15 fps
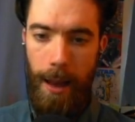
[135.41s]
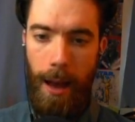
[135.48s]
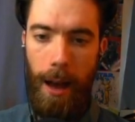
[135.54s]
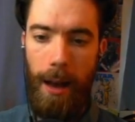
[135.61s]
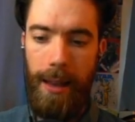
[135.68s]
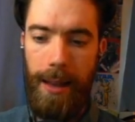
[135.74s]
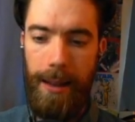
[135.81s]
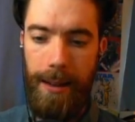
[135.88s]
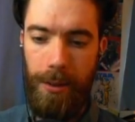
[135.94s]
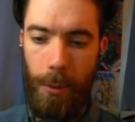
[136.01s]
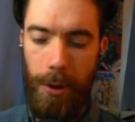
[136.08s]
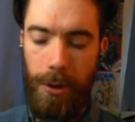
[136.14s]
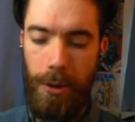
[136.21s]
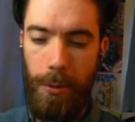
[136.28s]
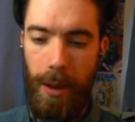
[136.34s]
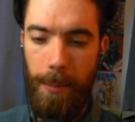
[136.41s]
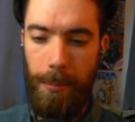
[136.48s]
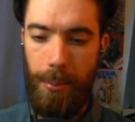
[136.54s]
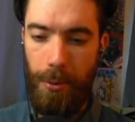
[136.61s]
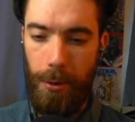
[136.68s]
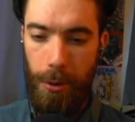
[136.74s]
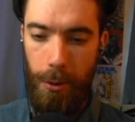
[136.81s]
It is going to
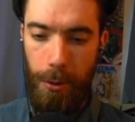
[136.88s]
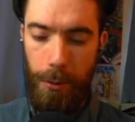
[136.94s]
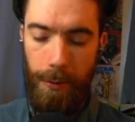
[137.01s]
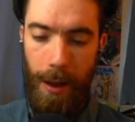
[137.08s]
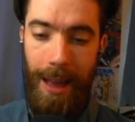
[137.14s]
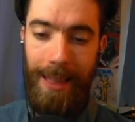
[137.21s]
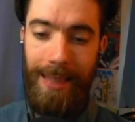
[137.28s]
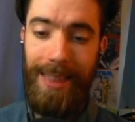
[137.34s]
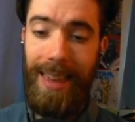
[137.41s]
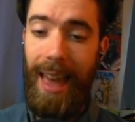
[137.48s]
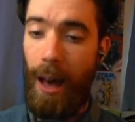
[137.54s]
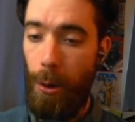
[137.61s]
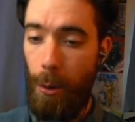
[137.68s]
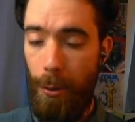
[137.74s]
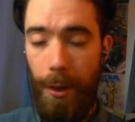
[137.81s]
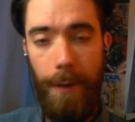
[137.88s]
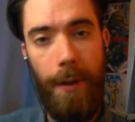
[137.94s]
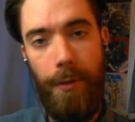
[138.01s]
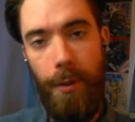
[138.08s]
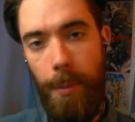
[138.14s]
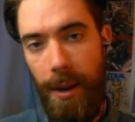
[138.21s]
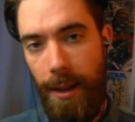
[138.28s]
improve the health of
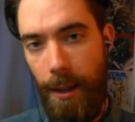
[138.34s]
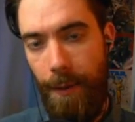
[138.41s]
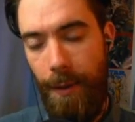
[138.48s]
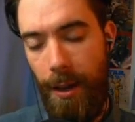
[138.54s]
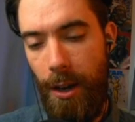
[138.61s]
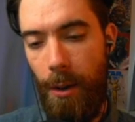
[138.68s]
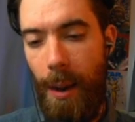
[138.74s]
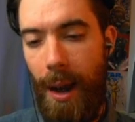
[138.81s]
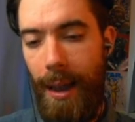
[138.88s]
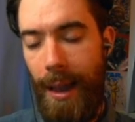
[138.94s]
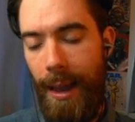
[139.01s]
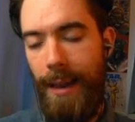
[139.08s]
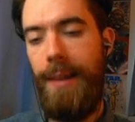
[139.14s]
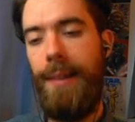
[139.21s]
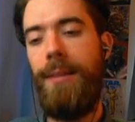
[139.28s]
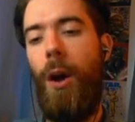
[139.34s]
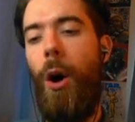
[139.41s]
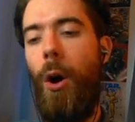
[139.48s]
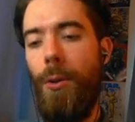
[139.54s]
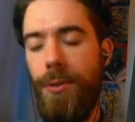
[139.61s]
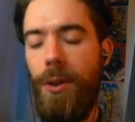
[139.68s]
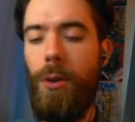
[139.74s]
everybody living nearby, and it is
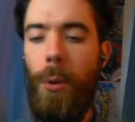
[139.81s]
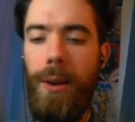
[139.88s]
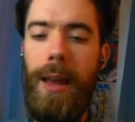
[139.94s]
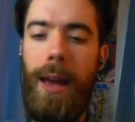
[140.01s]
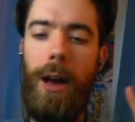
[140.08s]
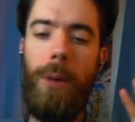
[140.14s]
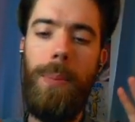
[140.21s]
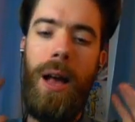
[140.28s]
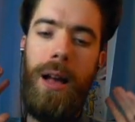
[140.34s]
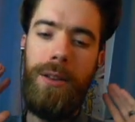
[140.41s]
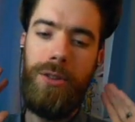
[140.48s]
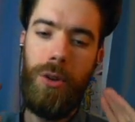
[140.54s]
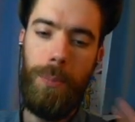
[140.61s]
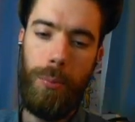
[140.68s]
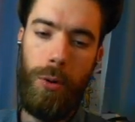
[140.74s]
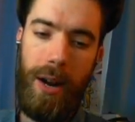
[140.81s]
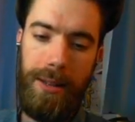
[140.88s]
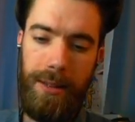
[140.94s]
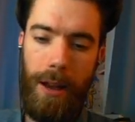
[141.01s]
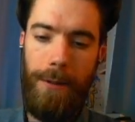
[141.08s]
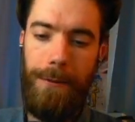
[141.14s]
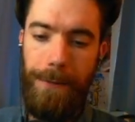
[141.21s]
also going to help
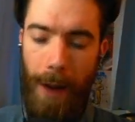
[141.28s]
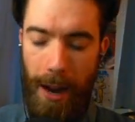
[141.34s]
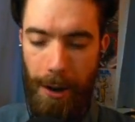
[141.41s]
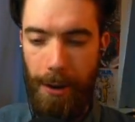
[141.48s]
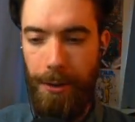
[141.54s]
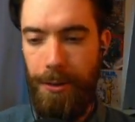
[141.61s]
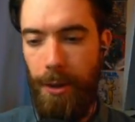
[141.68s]
suppress fires.